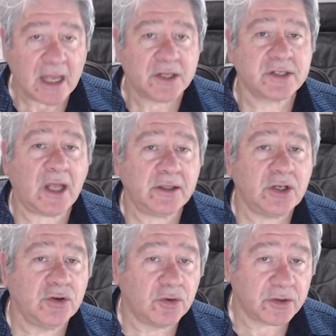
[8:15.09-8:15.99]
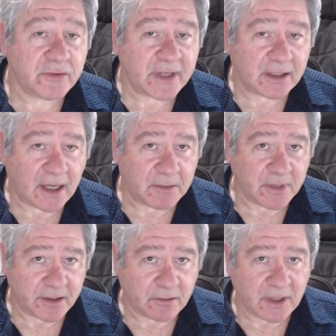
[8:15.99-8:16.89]
Slightly north of that line,
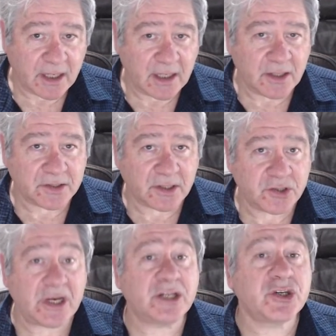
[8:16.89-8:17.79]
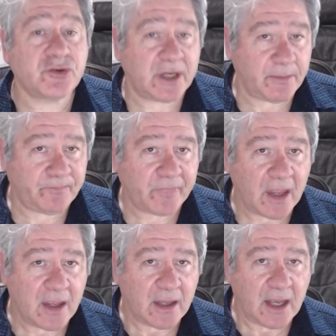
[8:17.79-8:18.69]
by the way, is a jet stream,
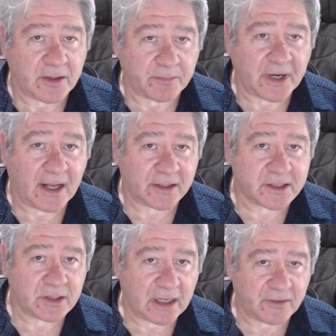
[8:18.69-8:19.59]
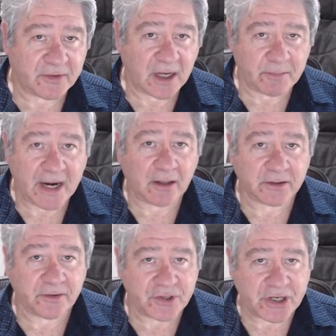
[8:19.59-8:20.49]
and the pilots are flying parallel
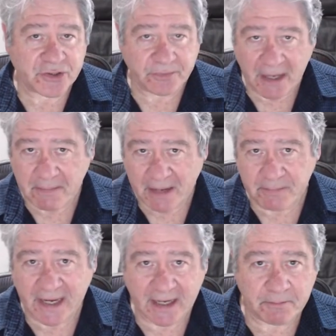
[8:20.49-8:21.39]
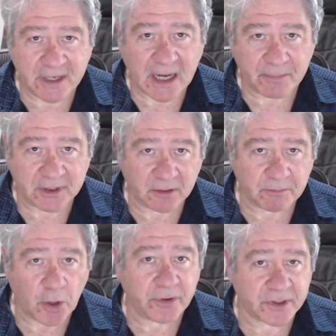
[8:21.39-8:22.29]
to the jet stream. They may pick up a little
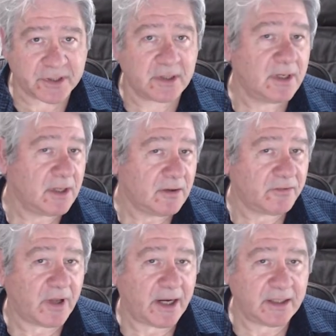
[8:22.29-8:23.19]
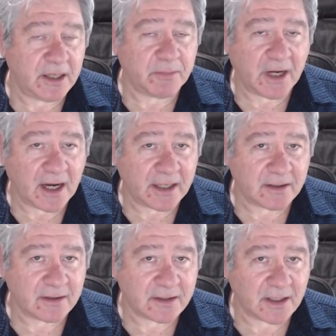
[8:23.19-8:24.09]
bonus flying nearby
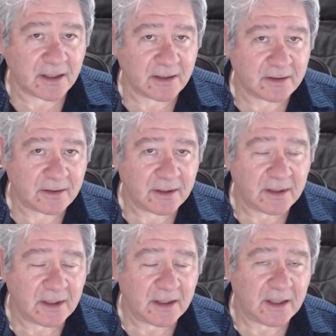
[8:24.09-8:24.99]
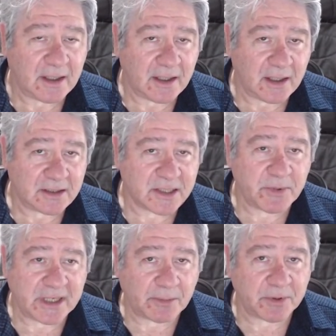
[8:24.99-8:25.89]
and
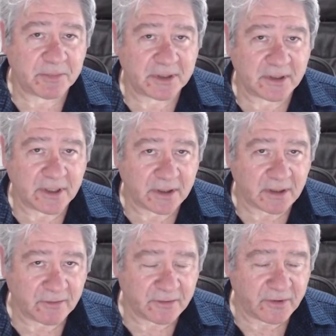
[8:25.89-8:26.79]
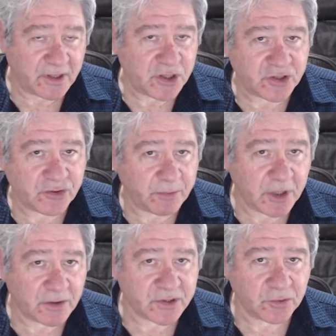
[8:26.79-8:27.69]
speed up a bit, and then the jet stream
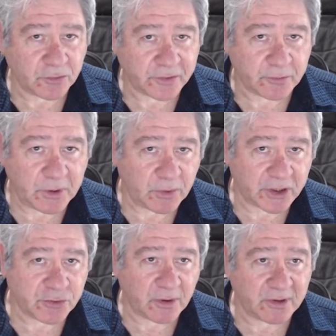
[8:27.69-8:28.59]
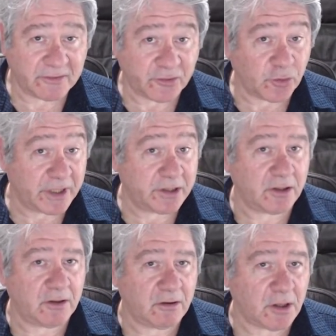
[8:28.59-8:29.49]
goes north. We want to try and avoid
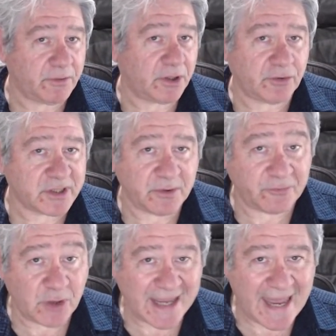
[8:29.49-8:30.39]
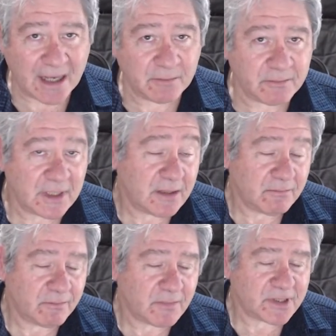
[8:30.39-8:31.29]
going across them if we can.
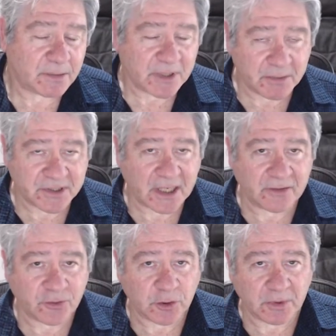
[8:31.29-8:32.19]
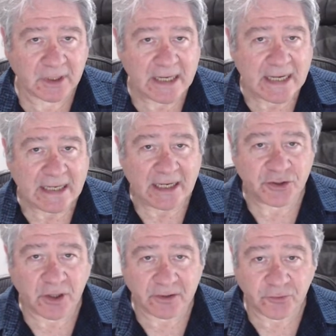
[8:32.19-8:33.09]
Sometimes it's unavoidable, and
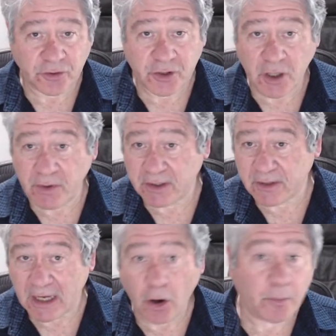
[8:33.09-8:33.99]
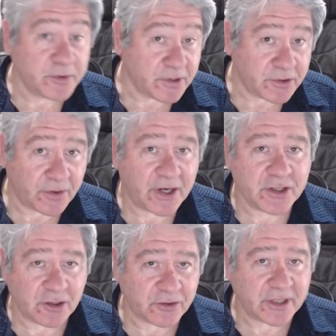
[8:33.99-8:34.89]
try and avoid going the opposite
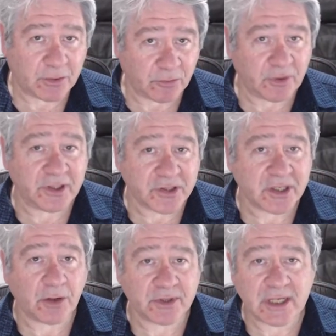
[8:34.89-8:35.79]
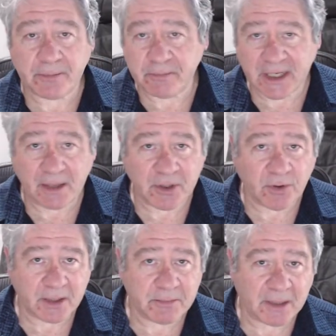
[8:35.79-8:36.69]
direction because they will really slow us up and become
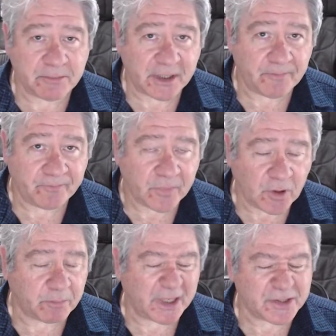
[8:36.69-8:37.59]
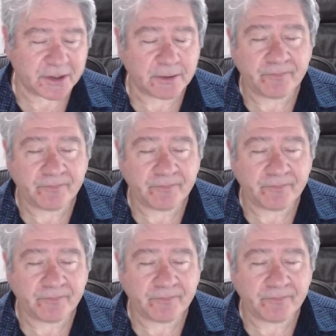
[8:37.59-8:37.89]
quite bumpy. Not pleasant.